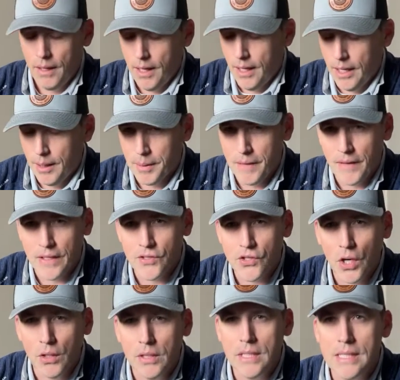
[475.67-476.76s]
and they
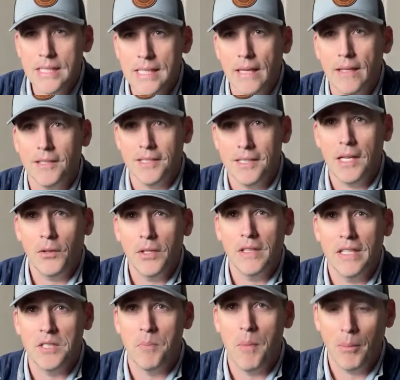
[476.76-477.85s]
started selling
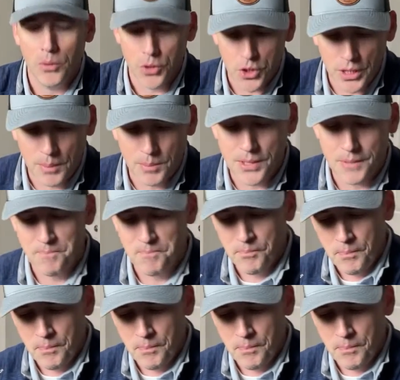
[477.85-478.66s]
these memberships.